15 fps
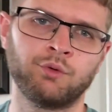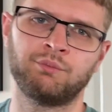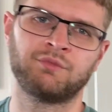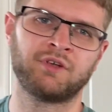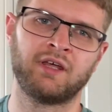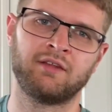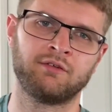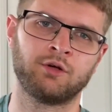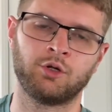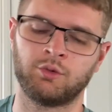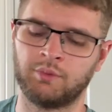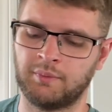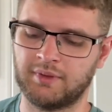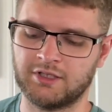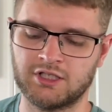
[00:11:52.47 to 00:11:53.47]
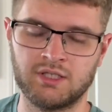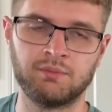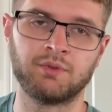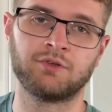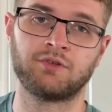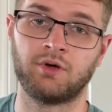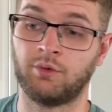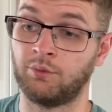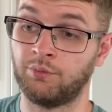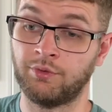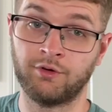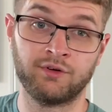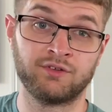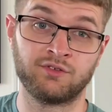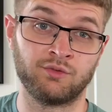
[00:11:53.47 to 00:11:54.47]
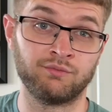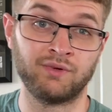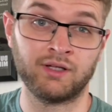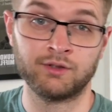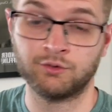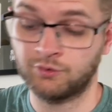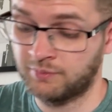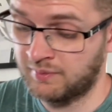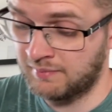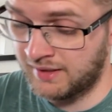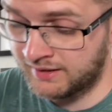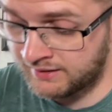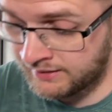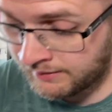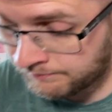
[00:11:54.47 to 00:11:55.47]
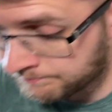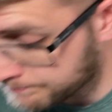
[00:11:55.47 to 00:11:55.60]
them together and got them a bit cheaper, so there is some value to be made in them.